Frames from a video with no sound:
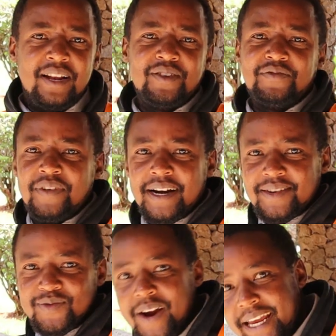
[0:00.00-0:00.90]
a lot of fun
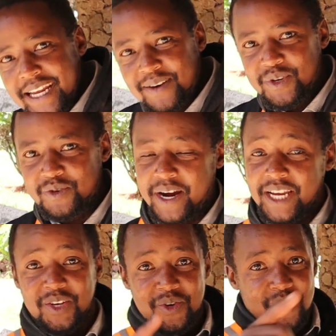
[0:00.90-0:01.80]
riding a
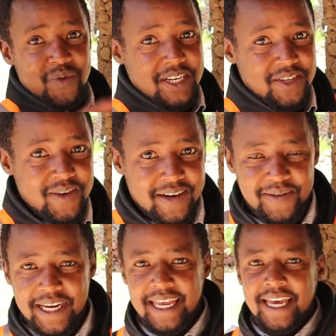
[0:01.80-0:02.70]
motorbike. Wouldn't you
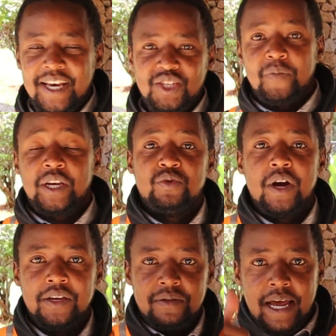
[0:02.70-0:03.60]
agree? So make
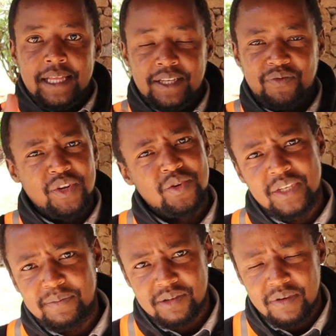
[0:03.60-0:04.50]
sure you like this video,
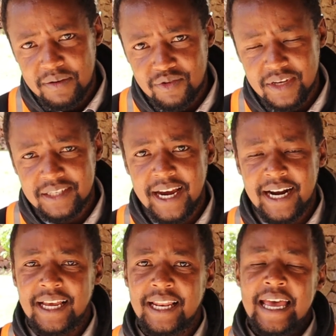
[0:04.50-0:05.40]
subscribe to the
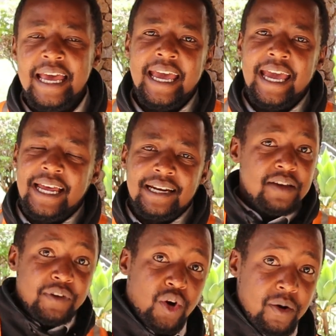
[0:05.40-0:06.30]
channel, and
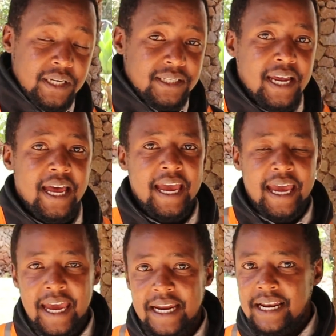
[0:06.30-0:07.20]
leave a comment,
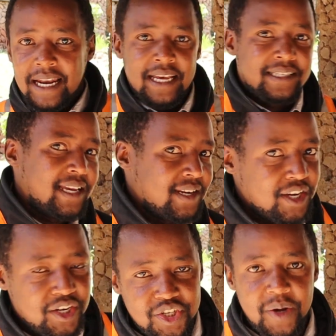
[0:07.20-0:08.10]
and let's
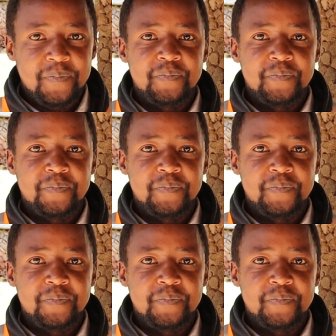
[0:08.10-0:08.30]
engage.